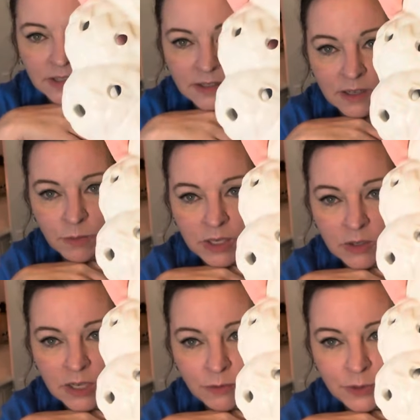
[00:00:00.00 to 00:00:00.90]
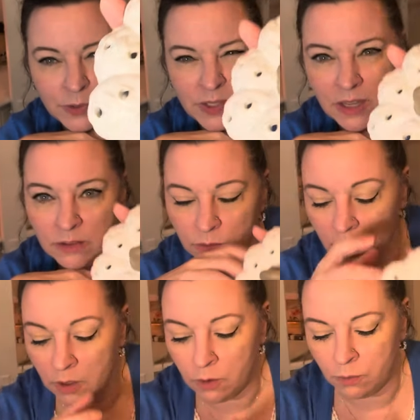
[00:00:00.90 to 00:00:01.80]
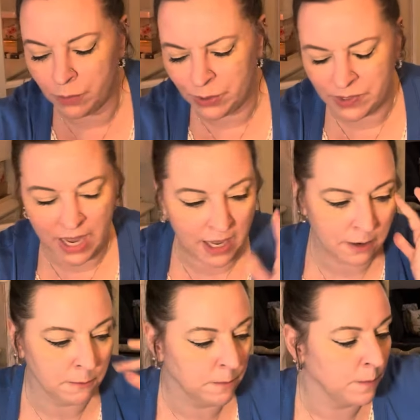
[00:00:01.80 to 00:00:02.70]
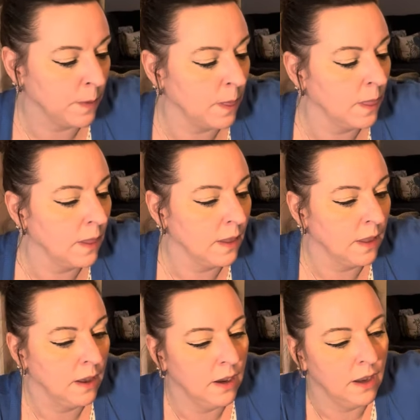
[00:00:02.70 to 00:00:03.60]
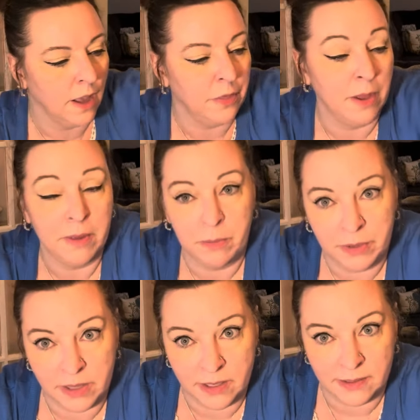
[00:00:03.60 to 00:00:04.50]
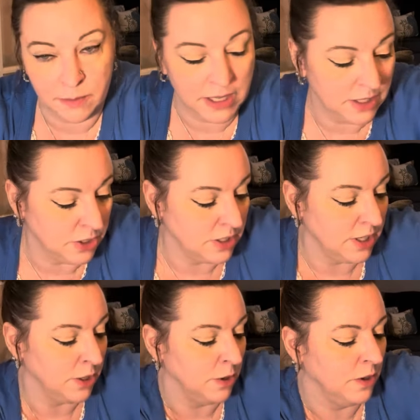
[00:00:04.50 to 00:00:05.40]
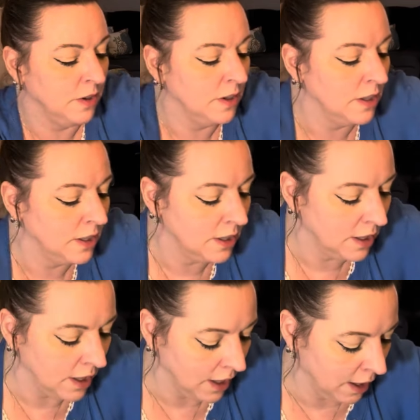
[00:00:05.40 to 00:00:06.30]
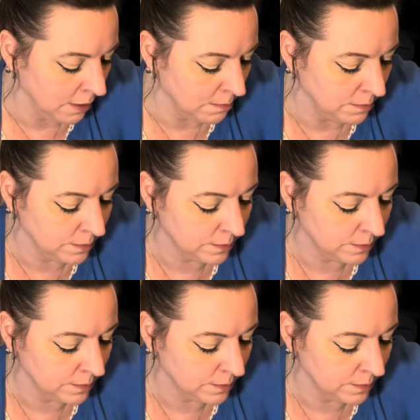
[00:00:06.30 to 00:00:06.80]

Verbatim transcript: going to be great for scent throw per se. How about putting this in my kitchen too. Um,